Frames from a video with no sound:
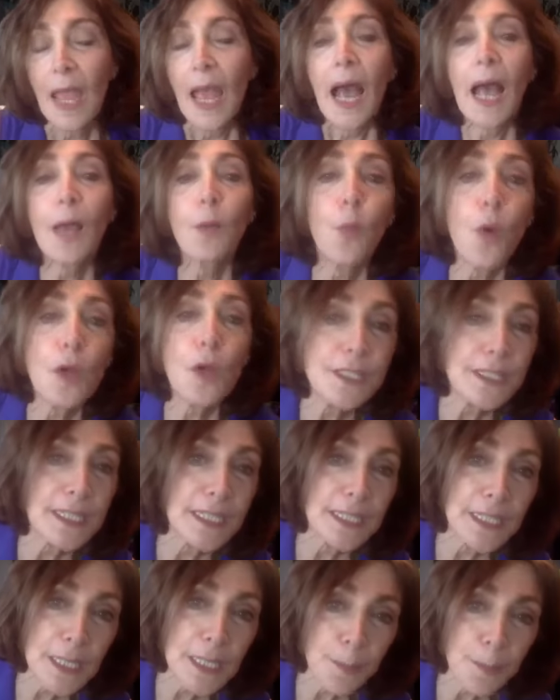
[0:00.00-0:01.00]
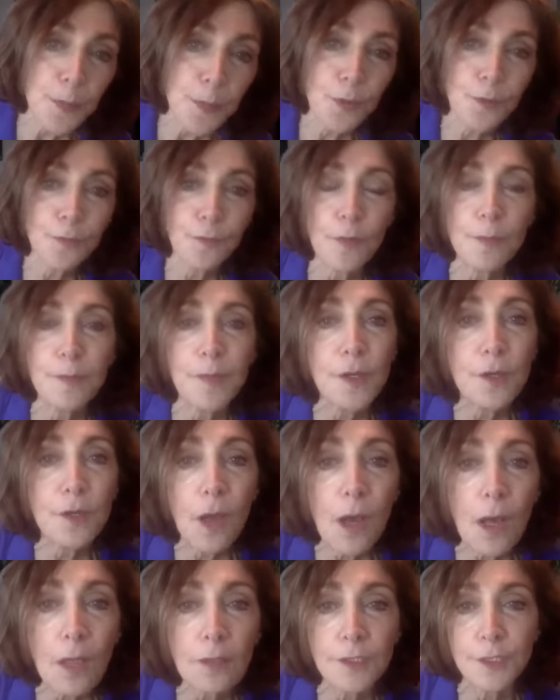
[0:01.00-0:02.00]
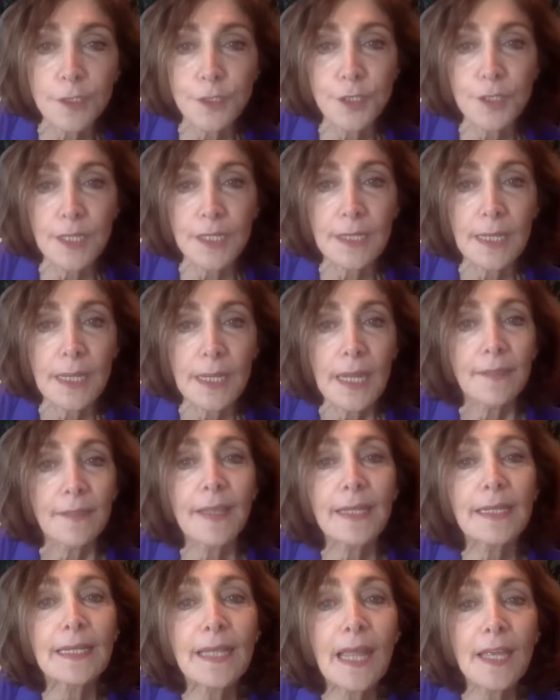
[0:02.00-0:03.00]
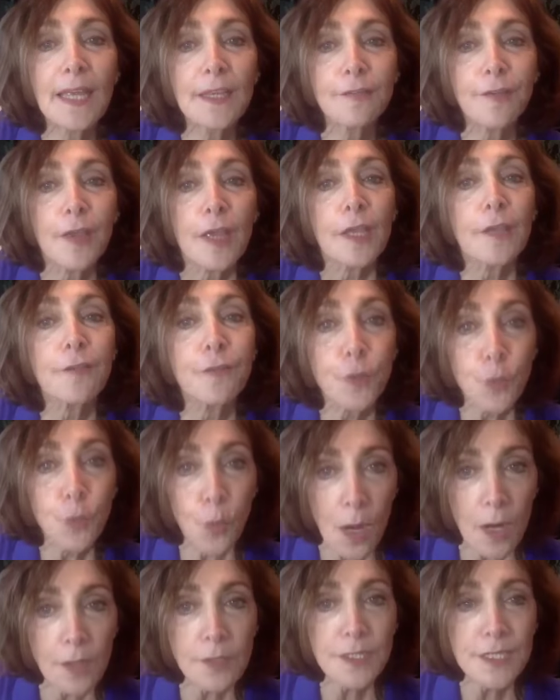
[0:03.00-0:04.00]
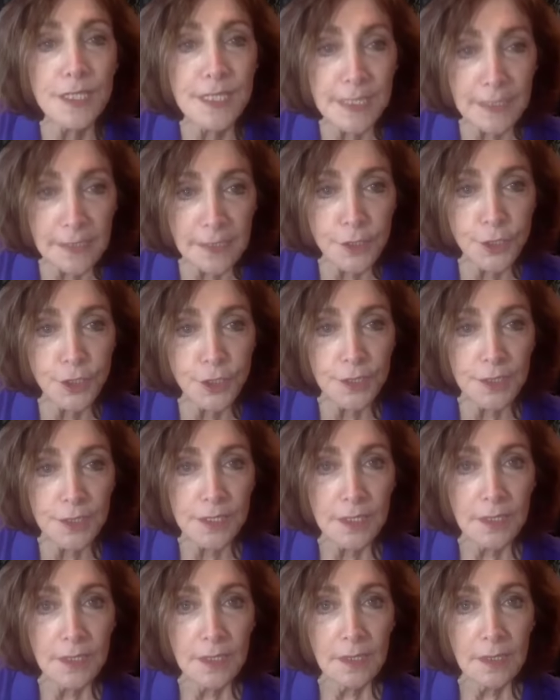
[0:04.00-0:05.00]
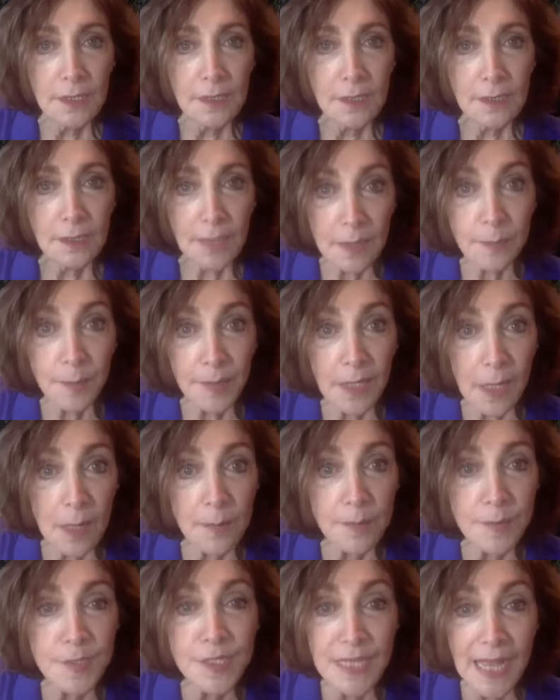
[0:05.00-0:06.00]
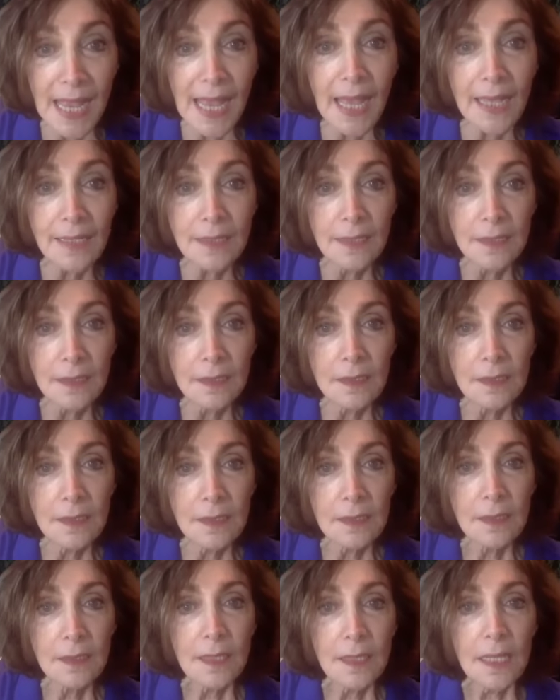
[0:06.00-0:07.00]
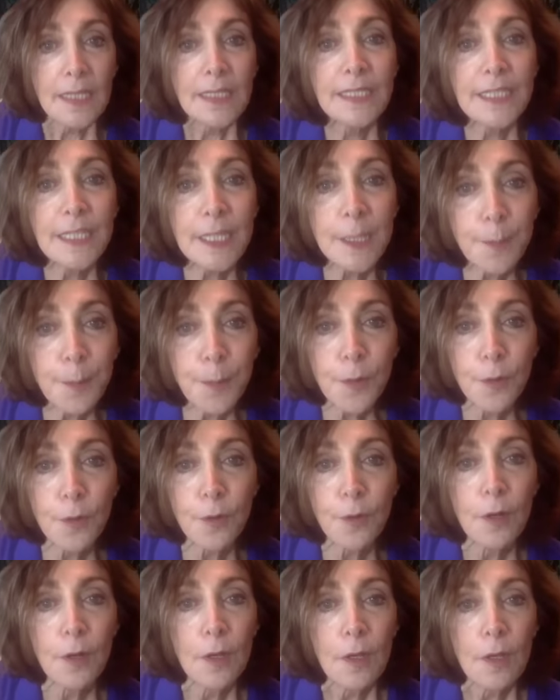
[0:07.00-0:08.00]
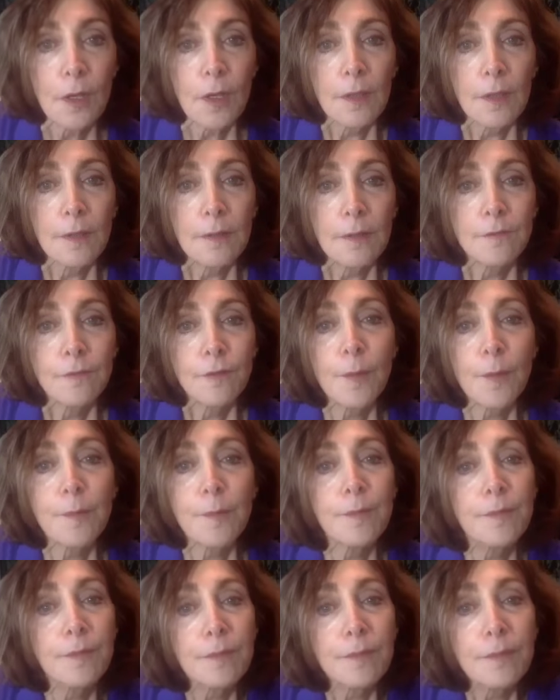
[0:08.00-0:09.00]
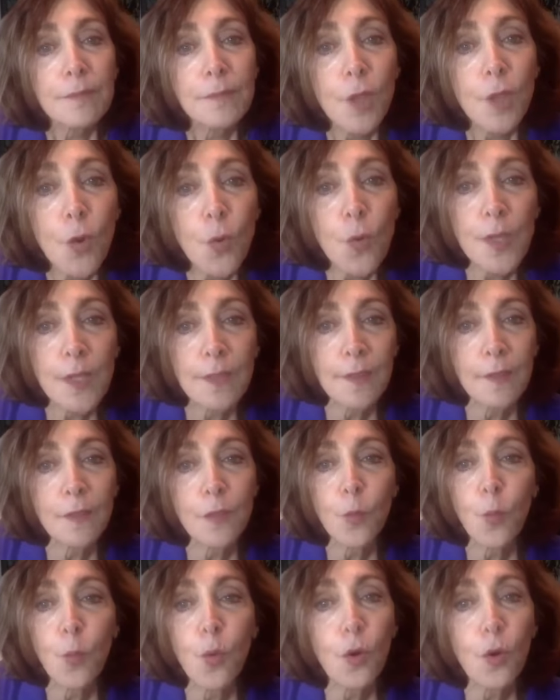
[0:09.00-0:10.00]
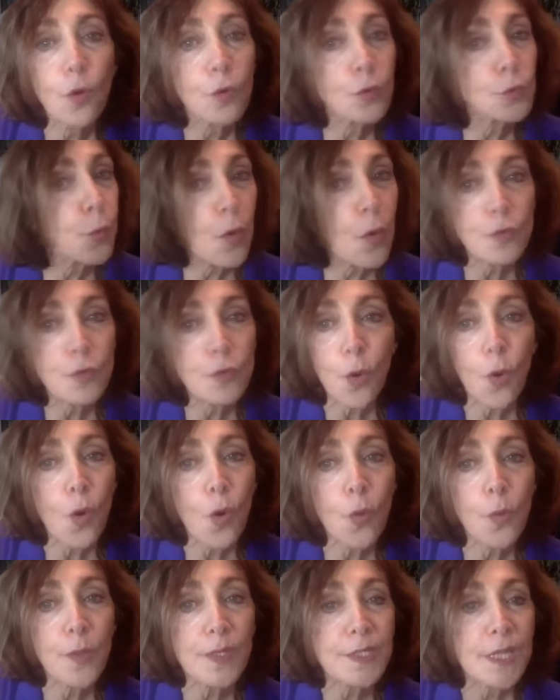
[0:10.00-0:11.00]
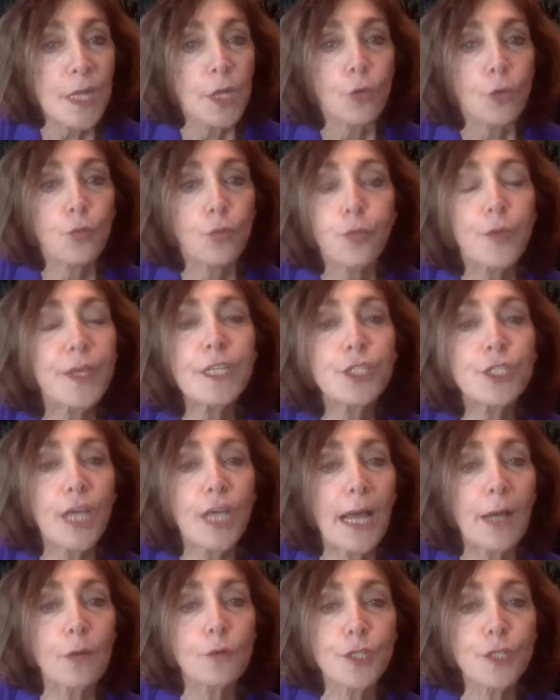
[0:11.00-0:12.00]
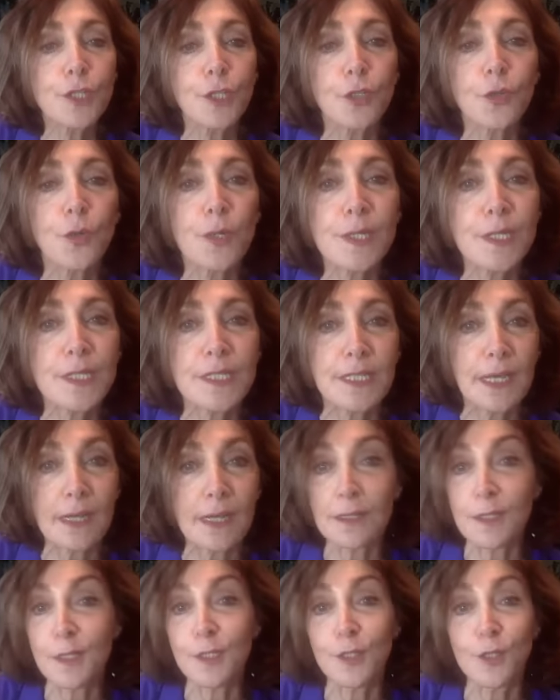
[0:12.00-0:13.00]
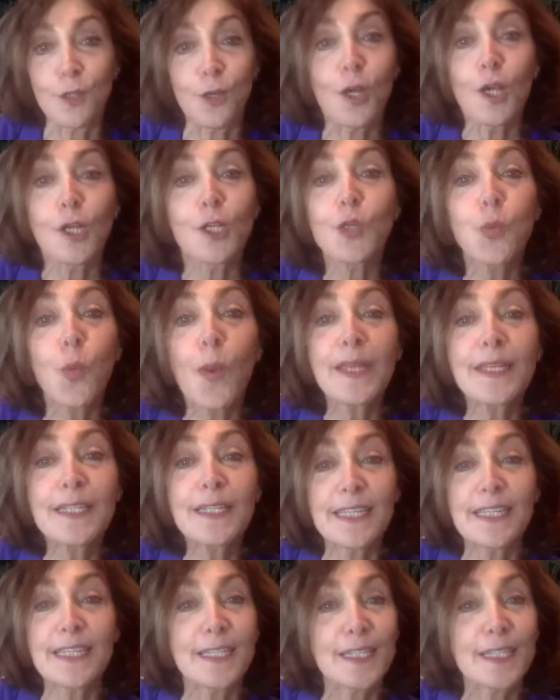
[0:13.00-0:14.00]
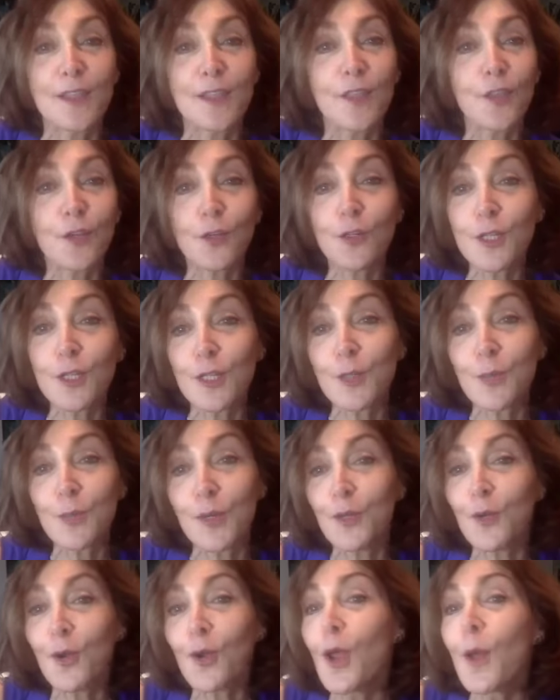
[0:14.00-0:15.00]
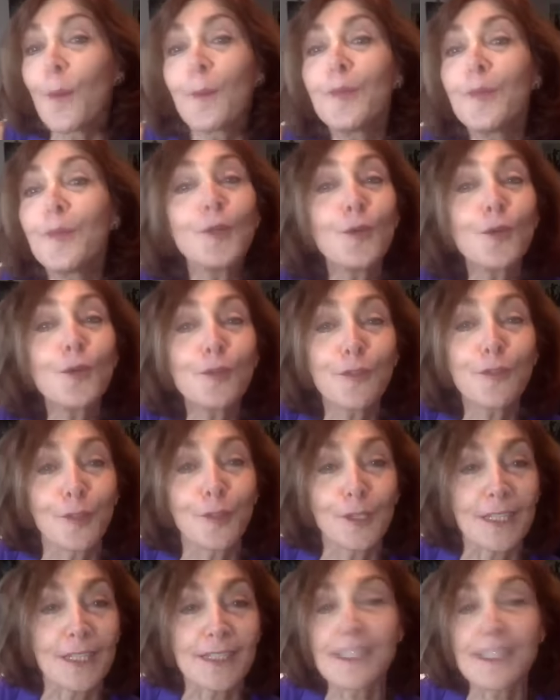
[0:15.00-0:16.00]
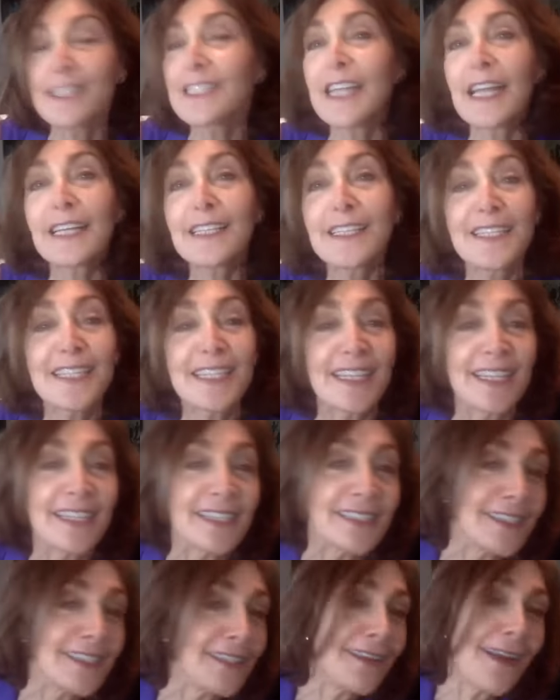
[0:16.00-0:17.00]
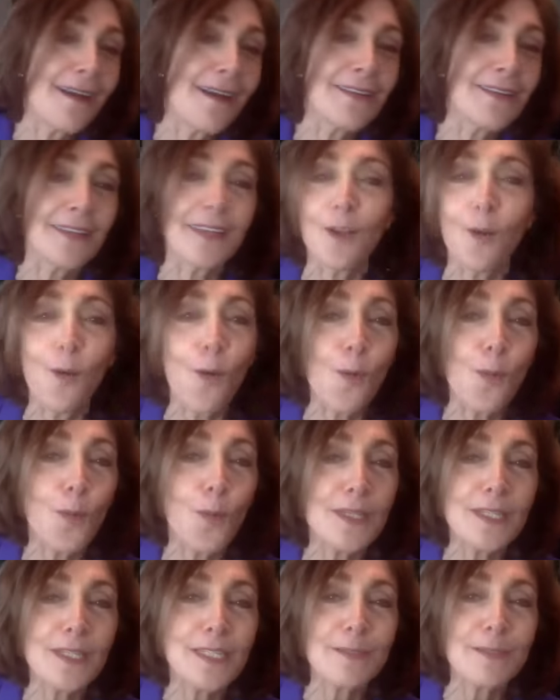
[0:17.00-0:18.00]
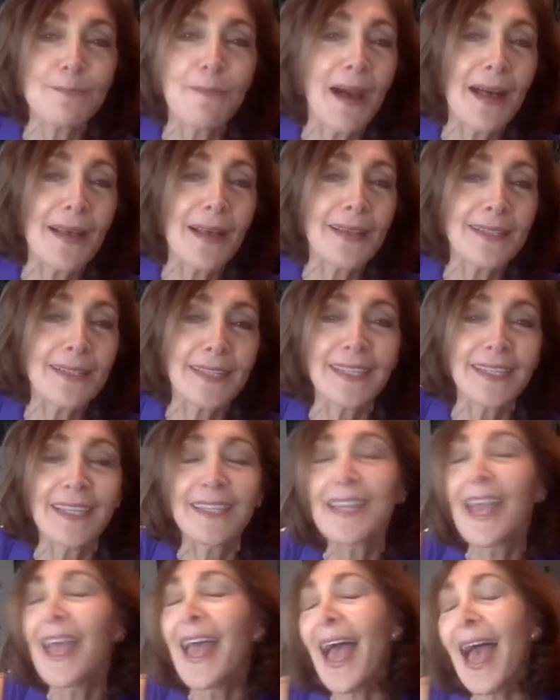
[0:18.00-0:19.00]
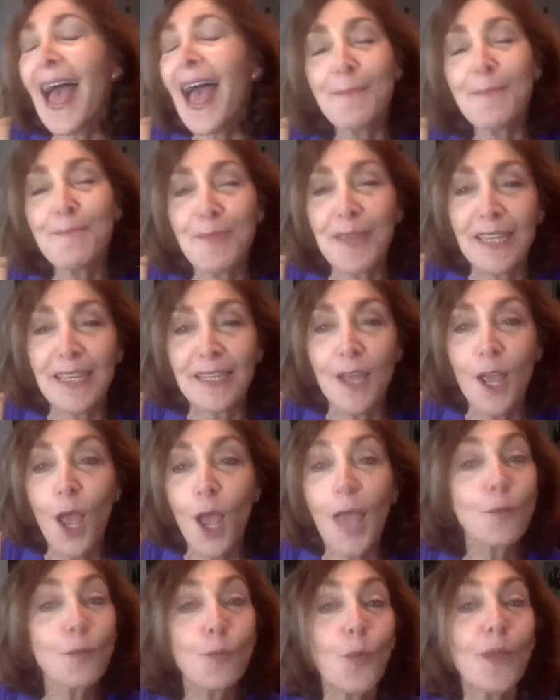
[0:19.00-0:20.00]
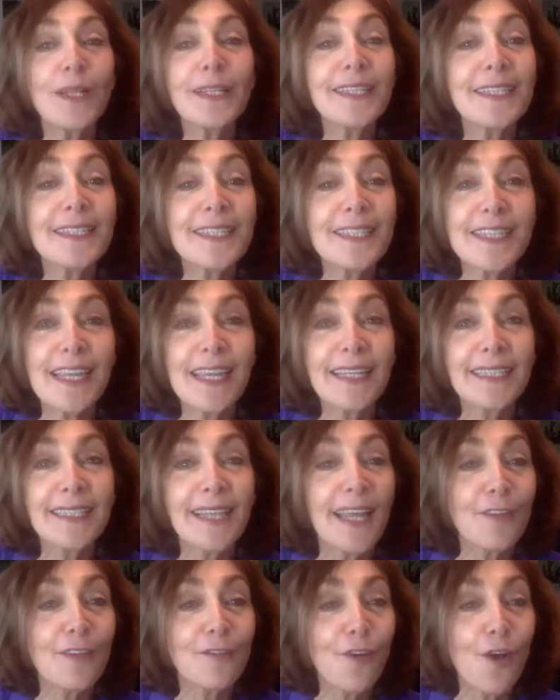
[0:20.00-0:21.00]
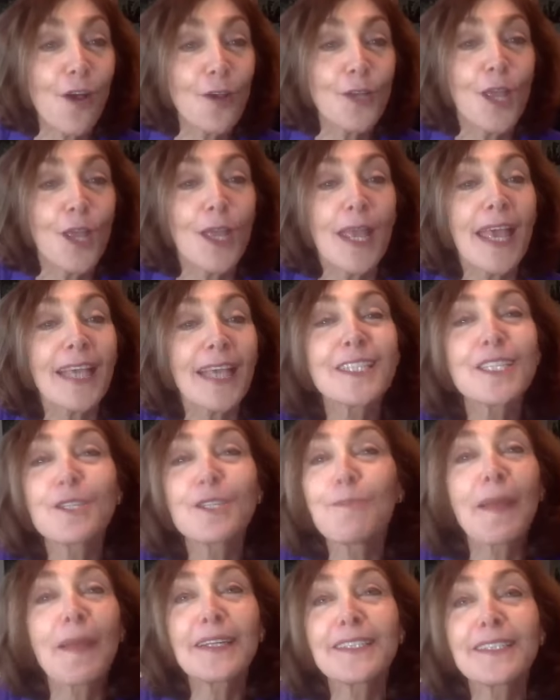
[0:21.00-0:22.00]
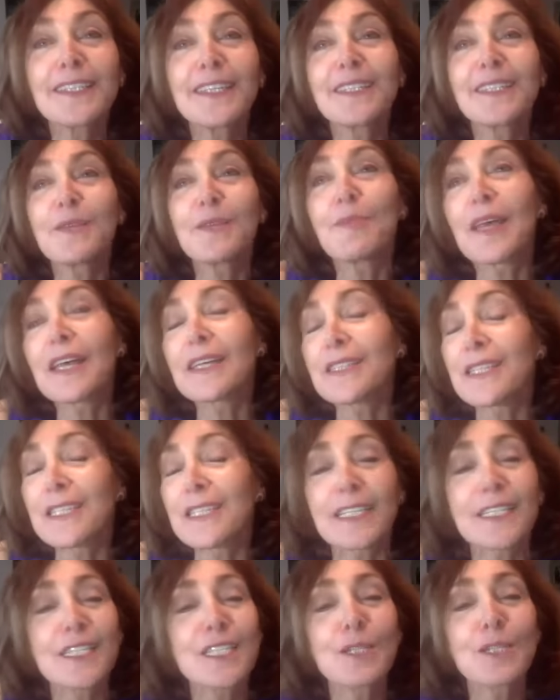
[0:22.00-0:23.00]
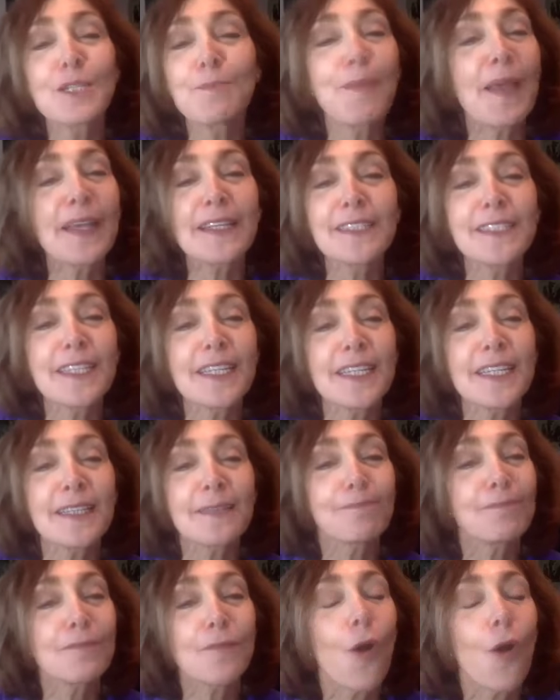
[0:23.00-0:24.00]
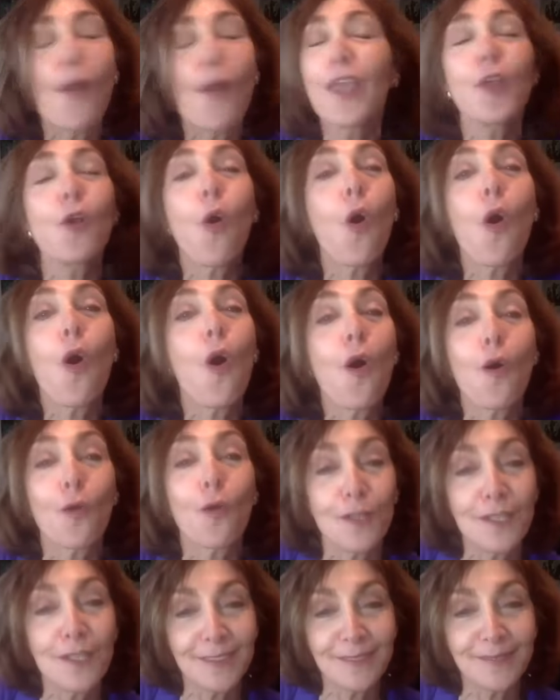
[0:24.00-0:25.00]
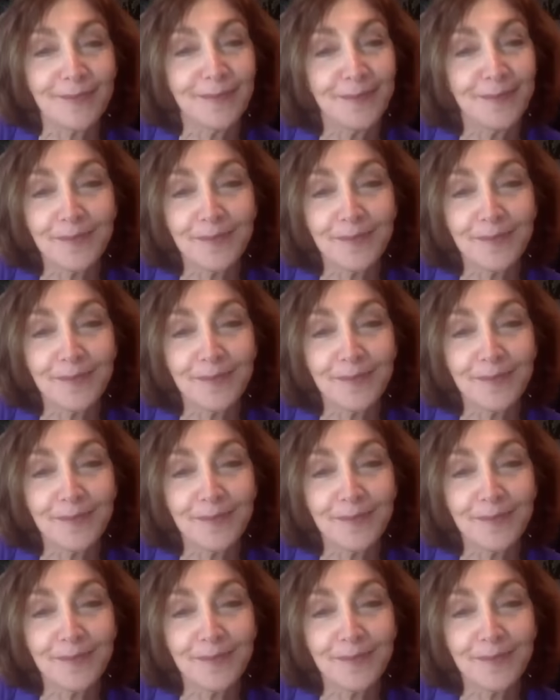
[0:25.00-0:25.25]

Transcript: I want to keep her from the knowledge that life, if you aren't diligent, can become sad. Keep her from knowing that the world won't always reach out to you as it does in your 20s and 30s when you're beautiful and sexy and young and always smiling and happy and willing to take life on, expecting the best, expecting it all.